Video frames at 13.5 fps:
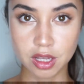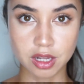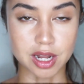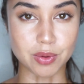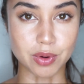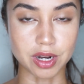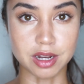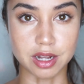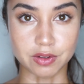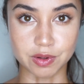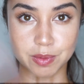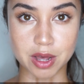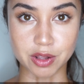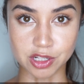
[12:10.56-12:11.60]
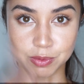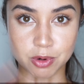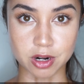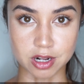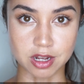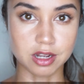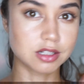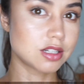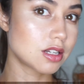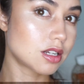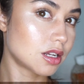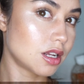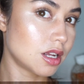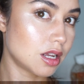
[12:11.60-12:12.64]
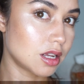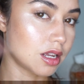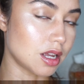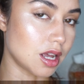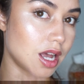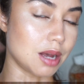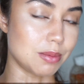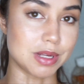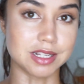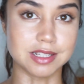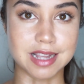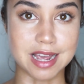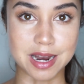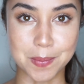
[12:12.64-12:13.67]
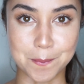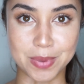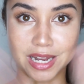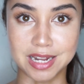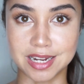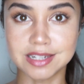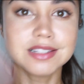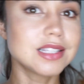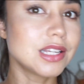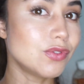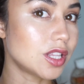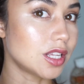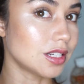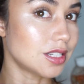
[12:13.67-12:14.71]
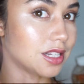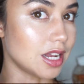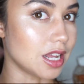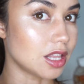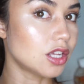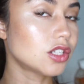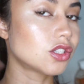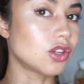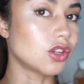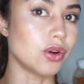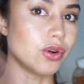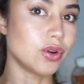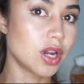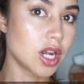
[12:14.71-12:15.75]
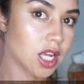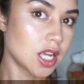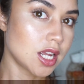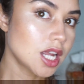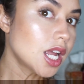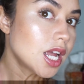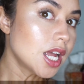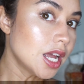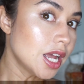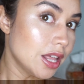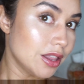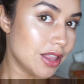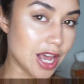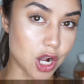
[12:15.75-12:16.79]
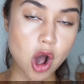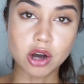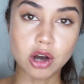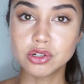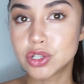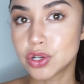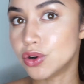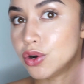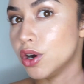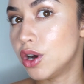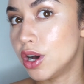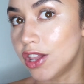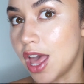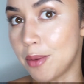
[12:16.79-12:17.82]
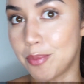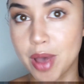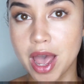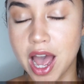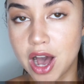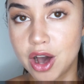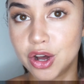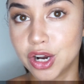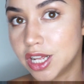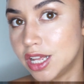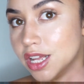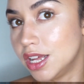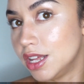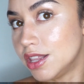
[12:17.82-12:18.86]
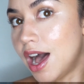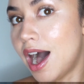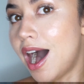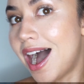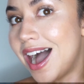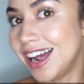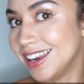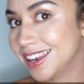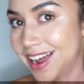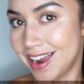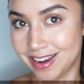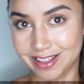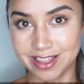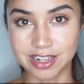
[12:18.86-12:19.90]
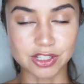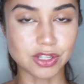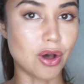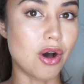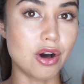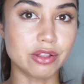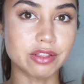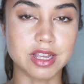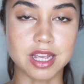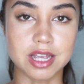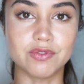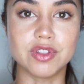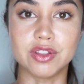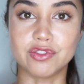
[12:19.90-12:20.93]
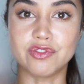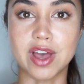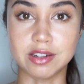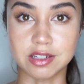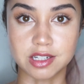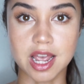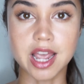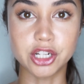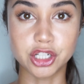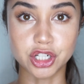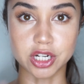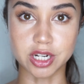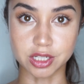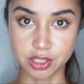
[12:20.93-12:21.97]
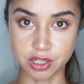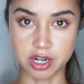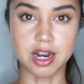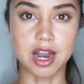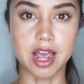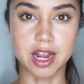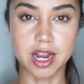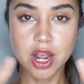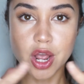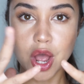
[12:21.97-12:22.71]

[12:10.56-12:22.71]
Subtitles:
Now what I love about this product is that it blends everything together. So that contour, that powder, the highlighter that's on there, even the foundation, it's gonna like